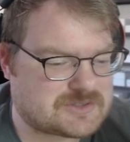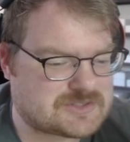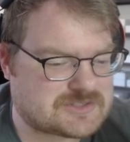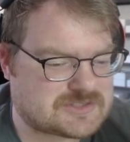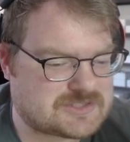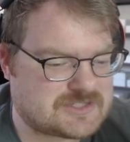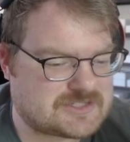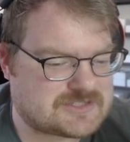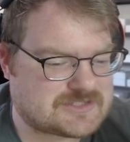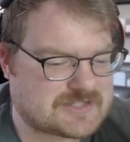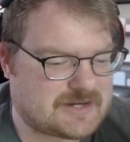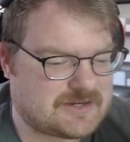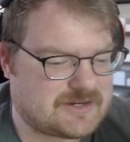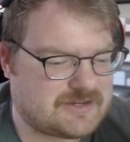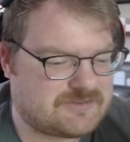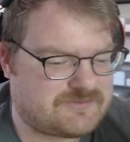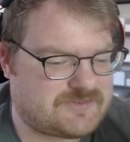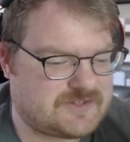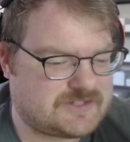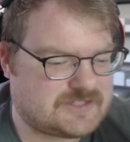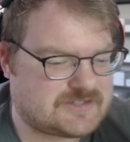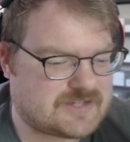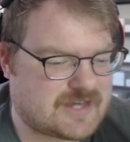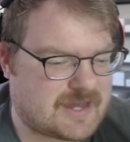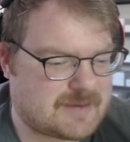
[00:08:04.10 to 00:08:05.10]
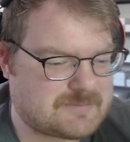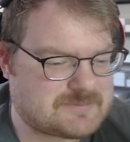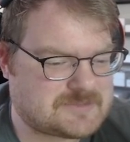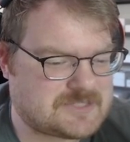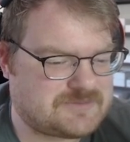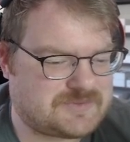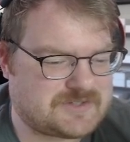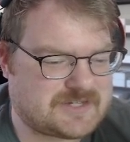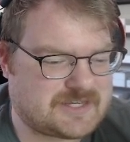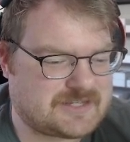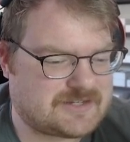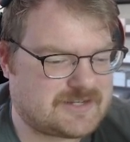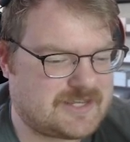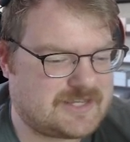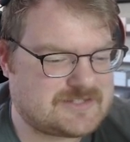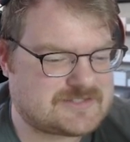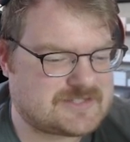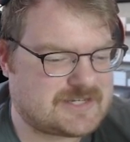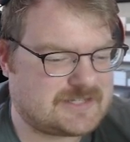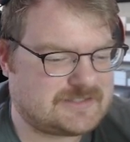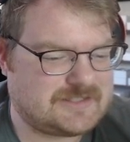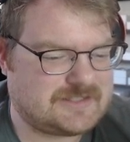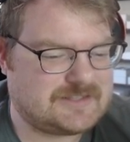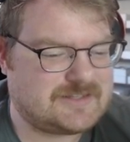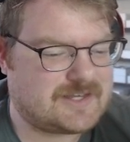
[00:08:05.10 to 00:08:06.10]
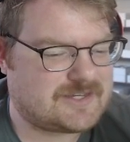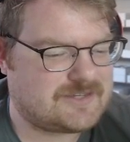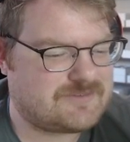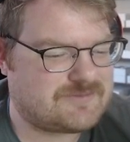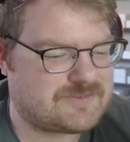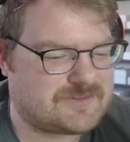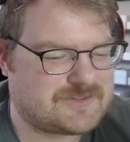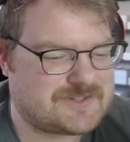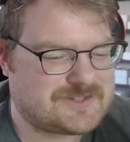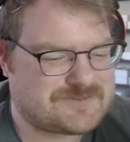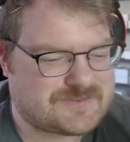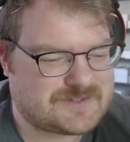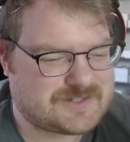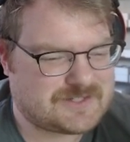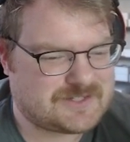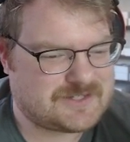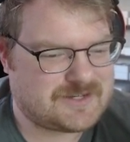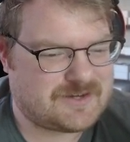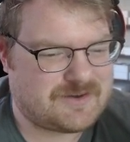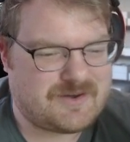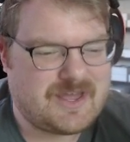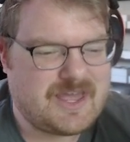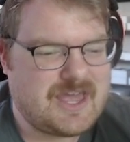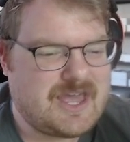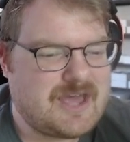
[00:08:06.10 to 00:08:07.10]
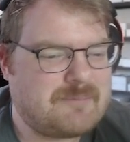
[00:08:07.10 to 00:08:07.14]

this, I don't know, 50 times, see if we get insanely lucky for this video.